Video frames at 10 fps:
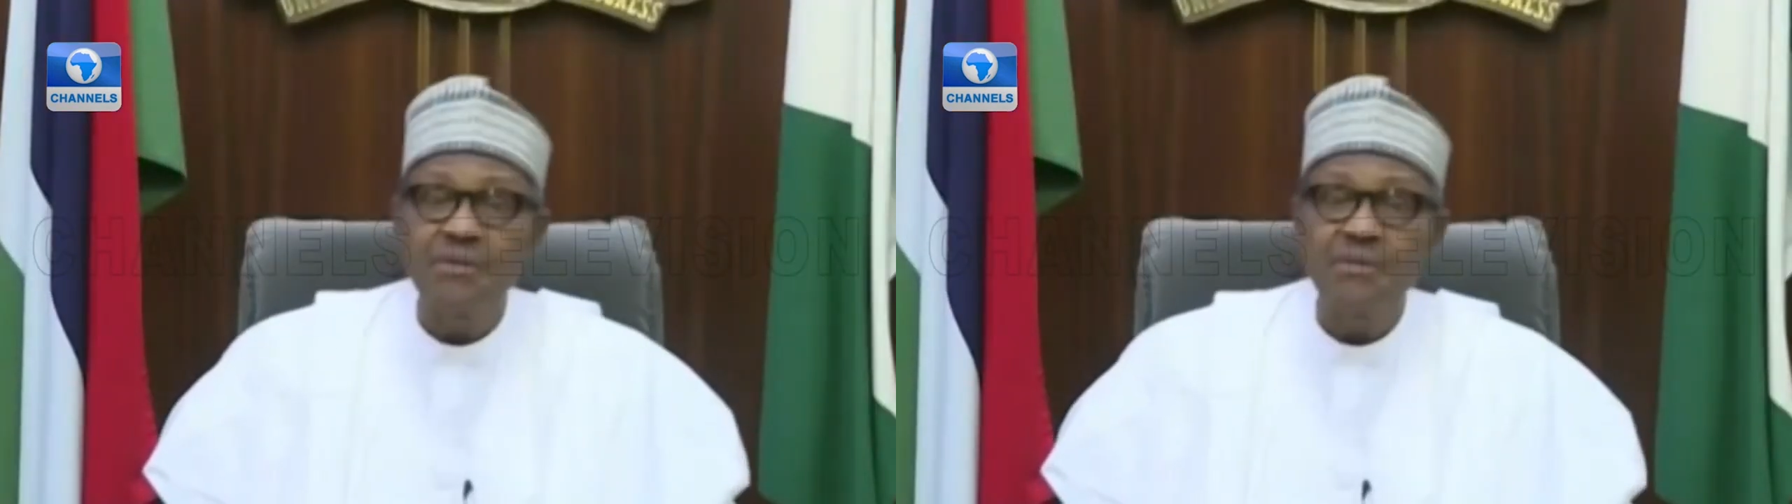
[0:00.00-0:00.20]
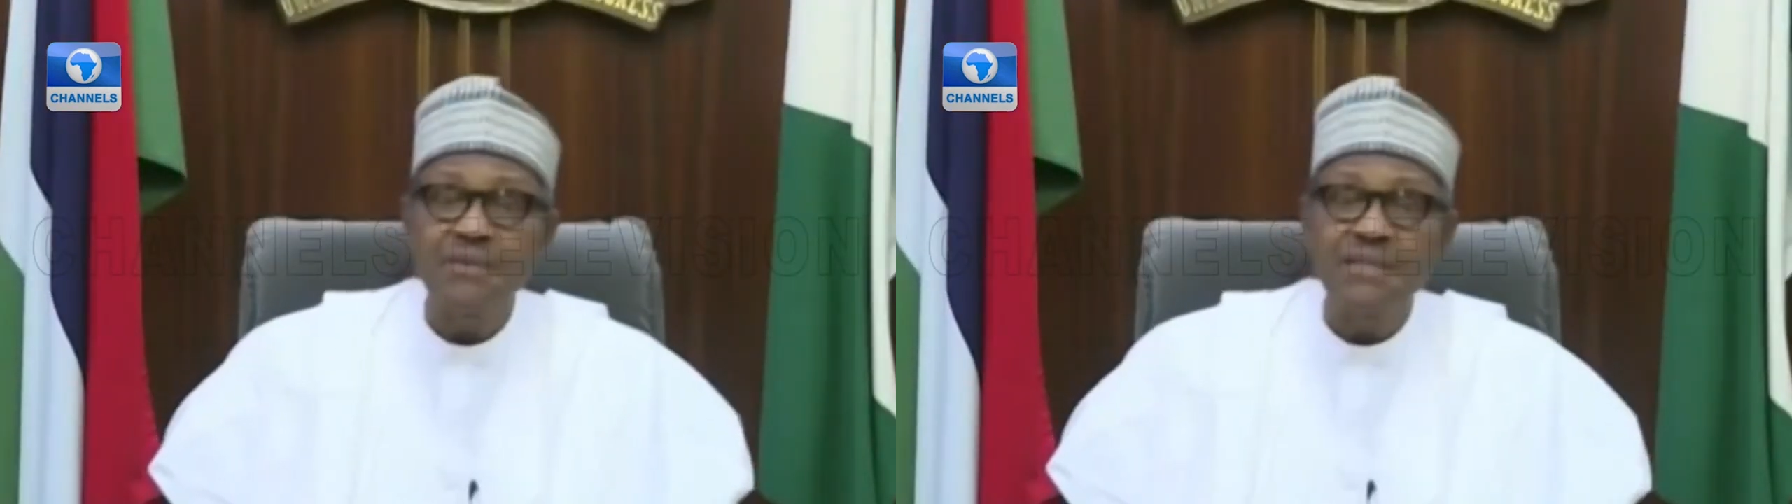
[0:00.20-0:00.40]

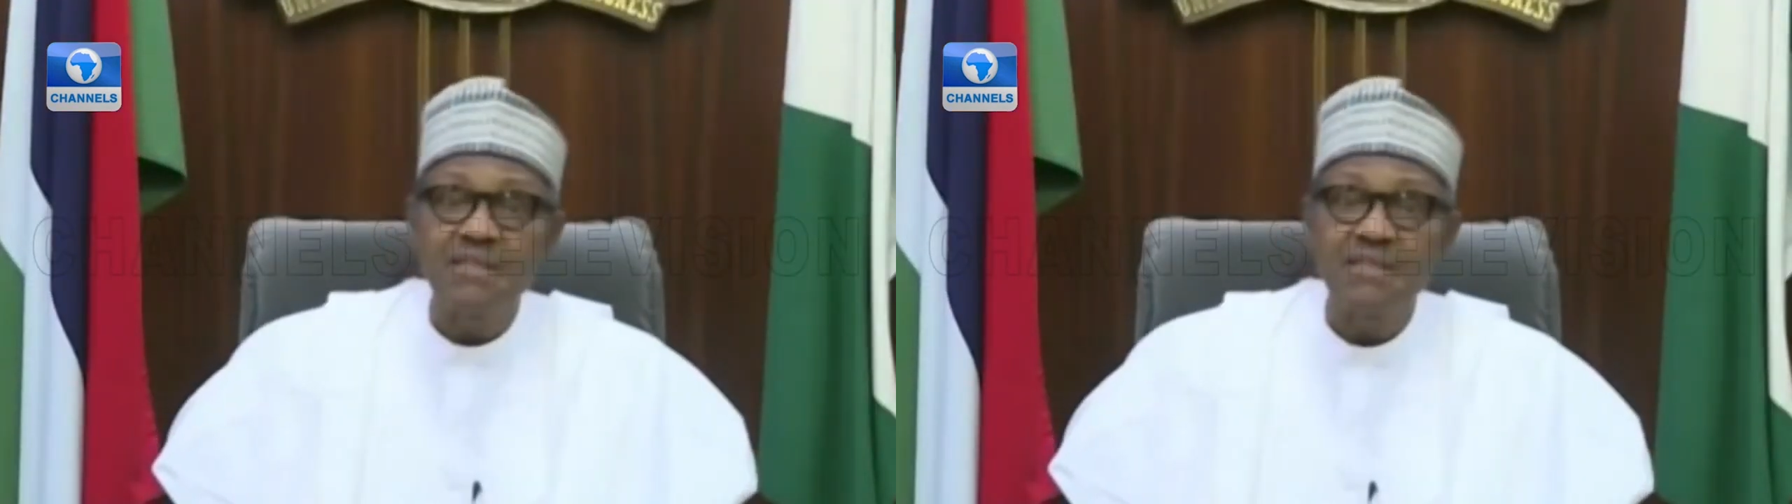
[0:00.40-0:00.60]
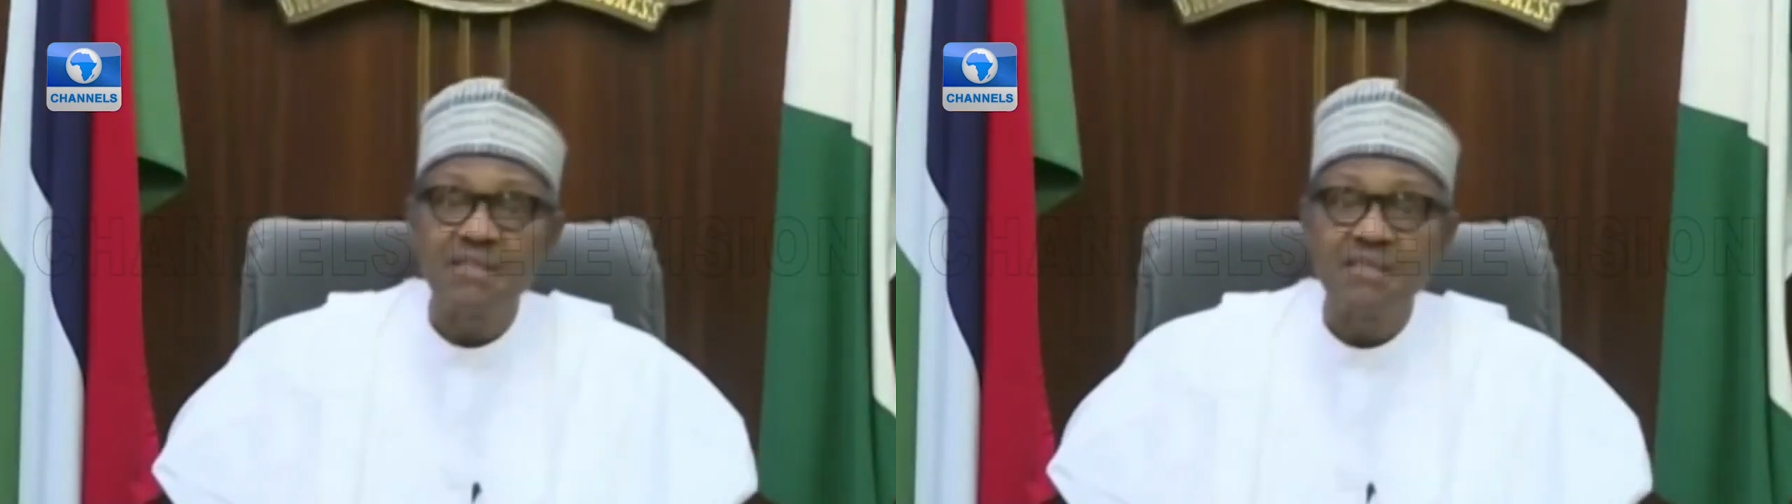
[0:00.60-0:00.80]

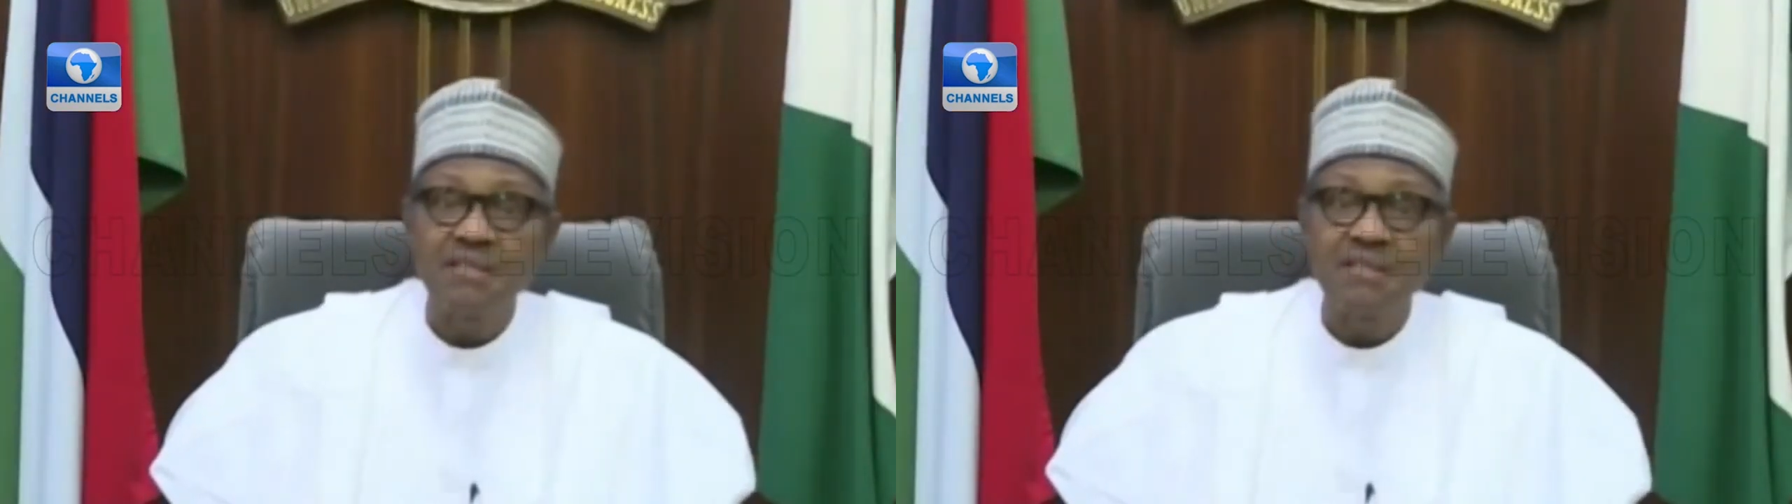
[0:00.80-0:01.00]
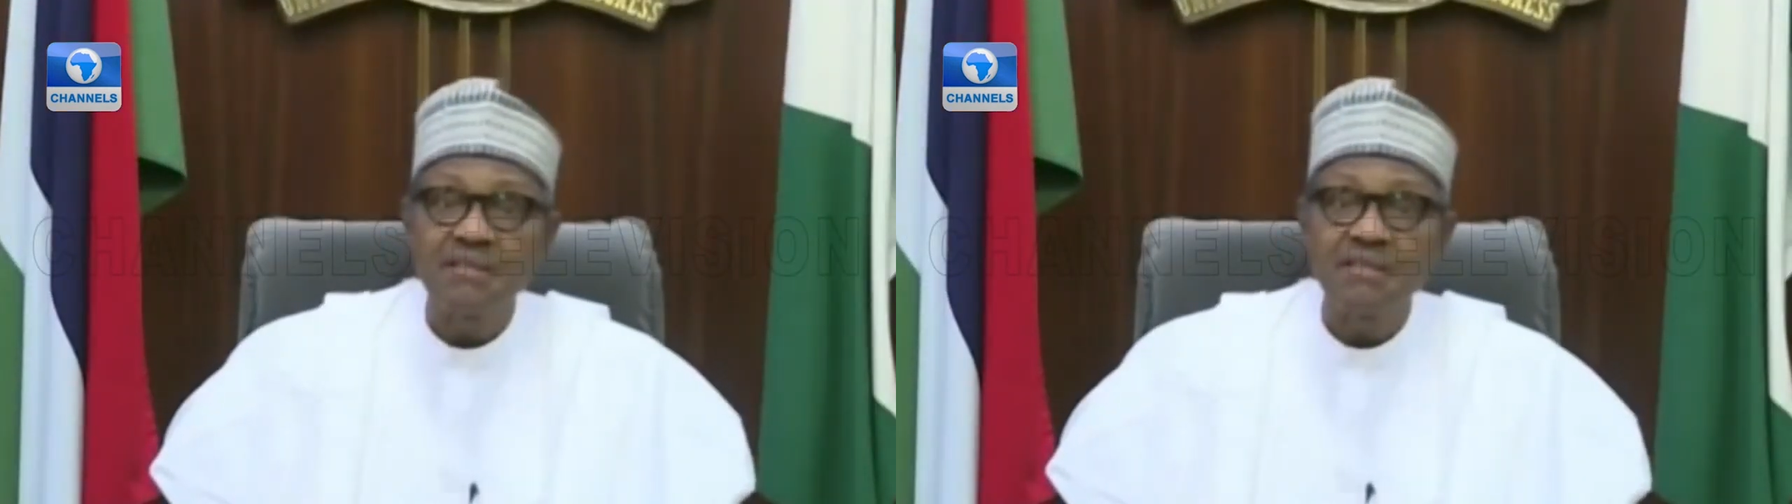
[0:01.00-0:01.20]
government
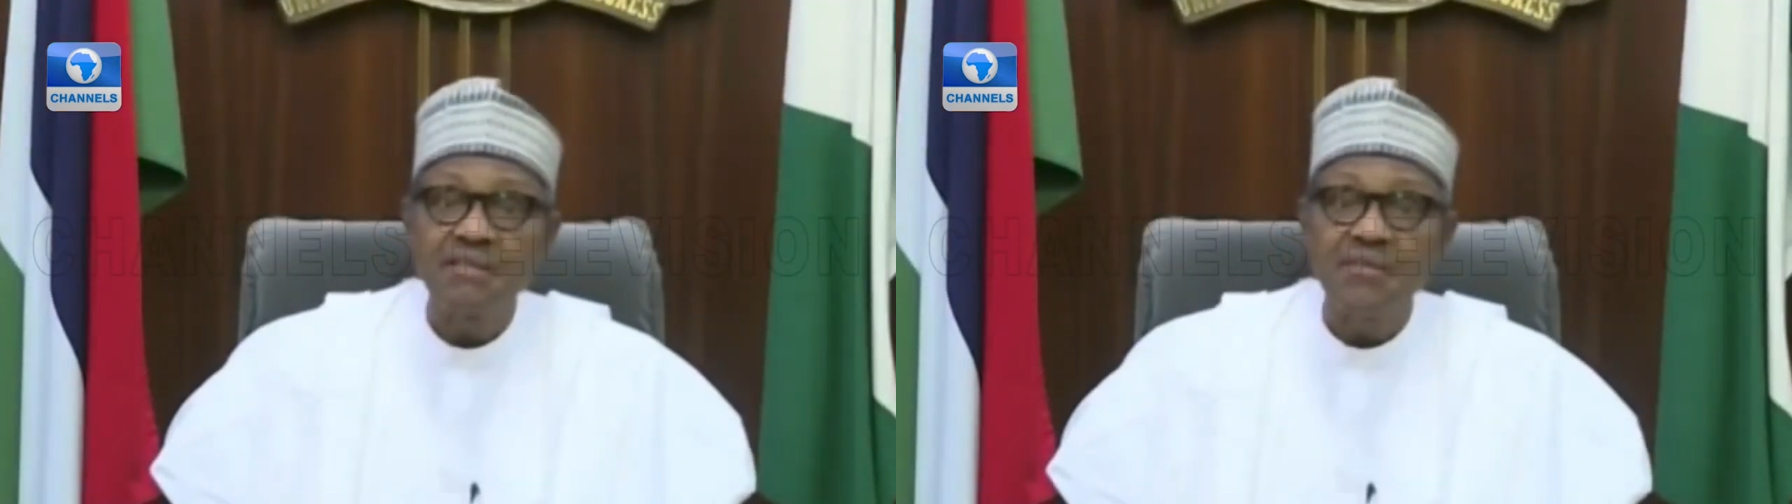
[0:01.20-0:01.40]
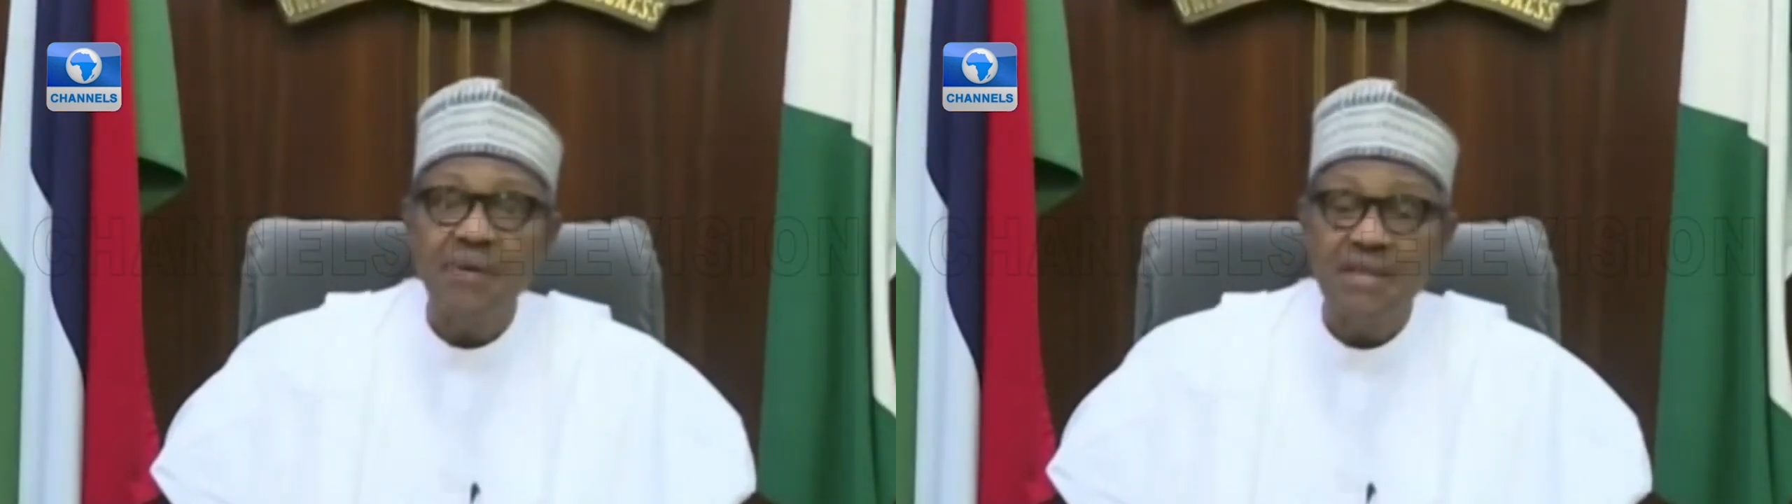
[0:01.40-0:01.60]
in
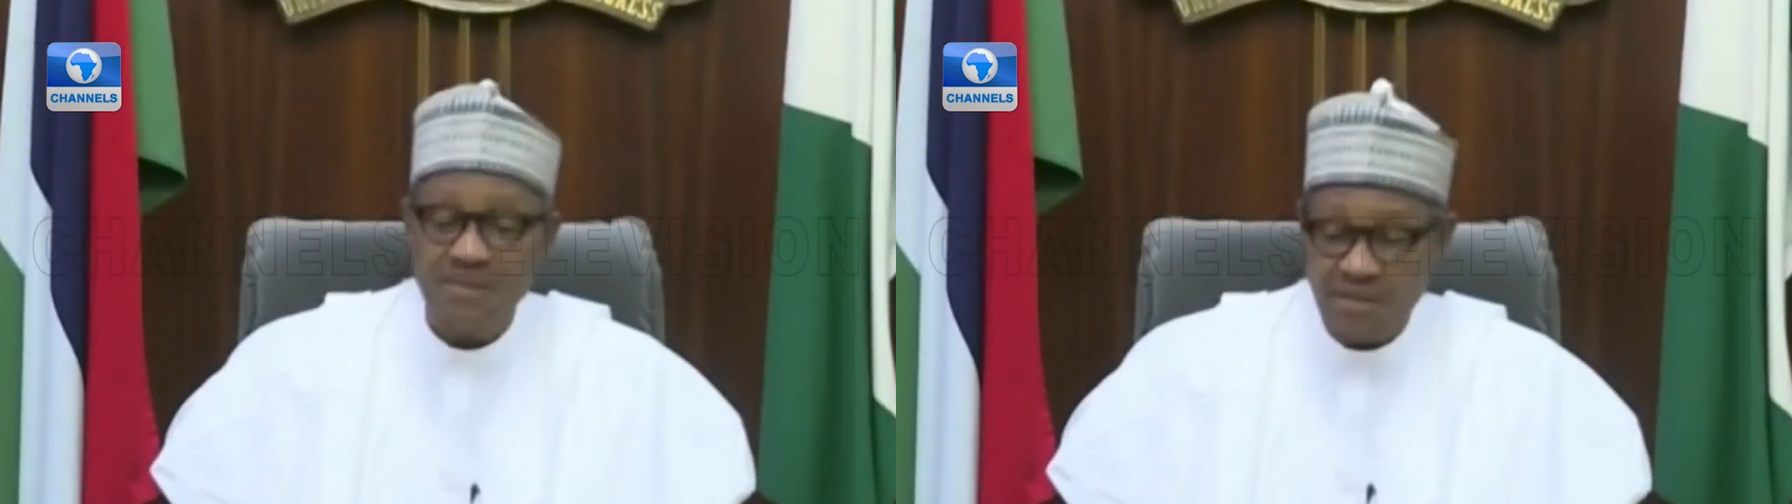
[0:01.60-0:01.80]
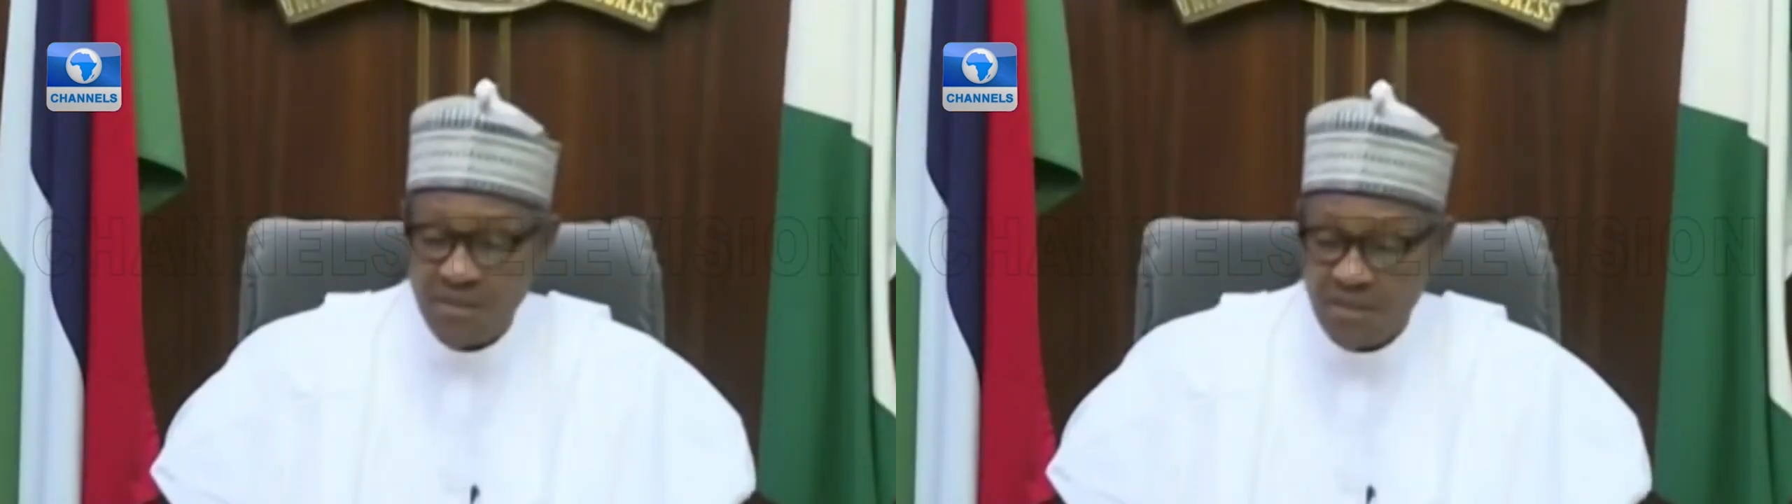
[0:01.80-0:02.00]
the
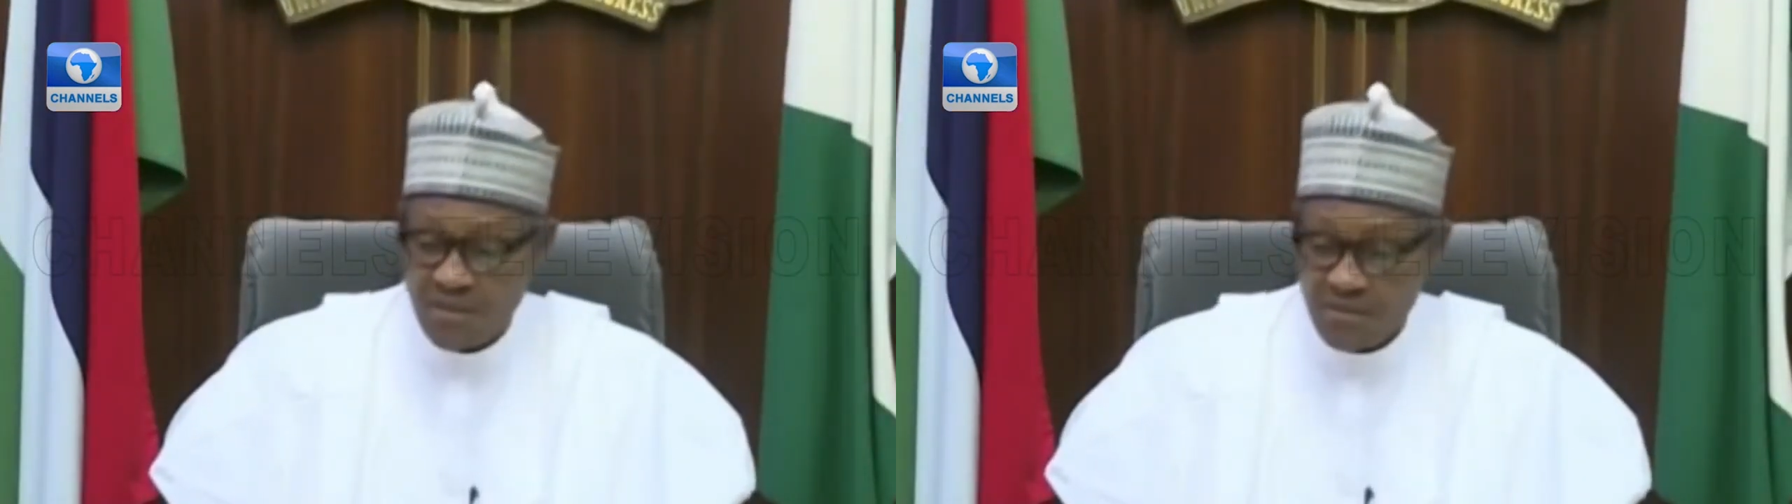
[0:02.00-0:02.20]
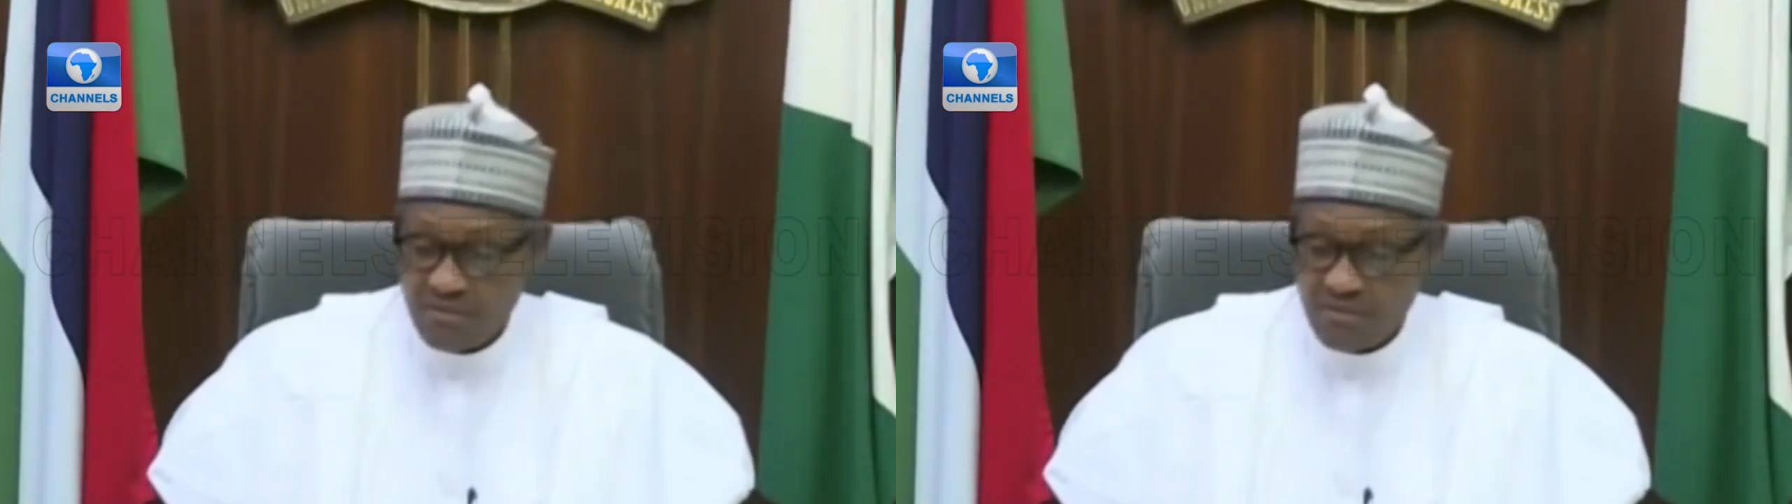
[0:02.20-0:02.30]
past